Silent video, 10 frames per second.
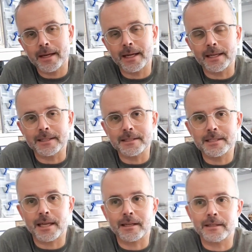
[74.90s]
And
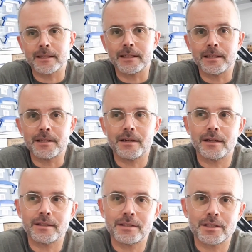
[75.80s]
secondly,
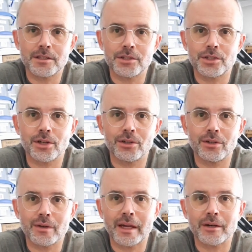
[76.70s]
uh, just to show
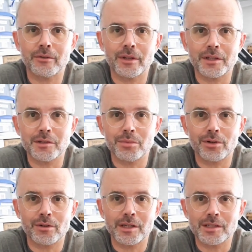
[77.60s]
you how things are
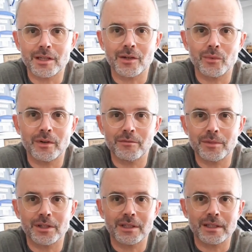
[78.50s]
progressing with
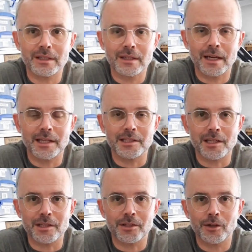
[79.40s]
my
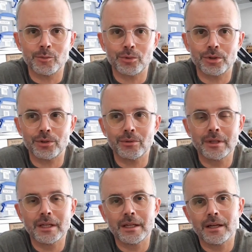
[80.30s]
Hastings homebrew.
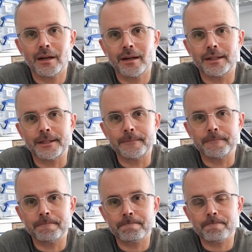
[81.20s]
Um,
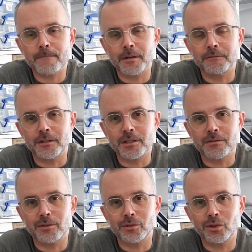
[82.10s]
first of
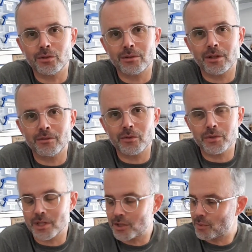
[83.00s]
all, new arrivals
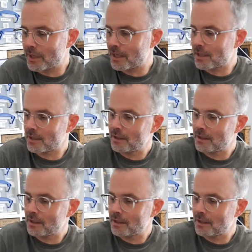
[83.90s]
this week.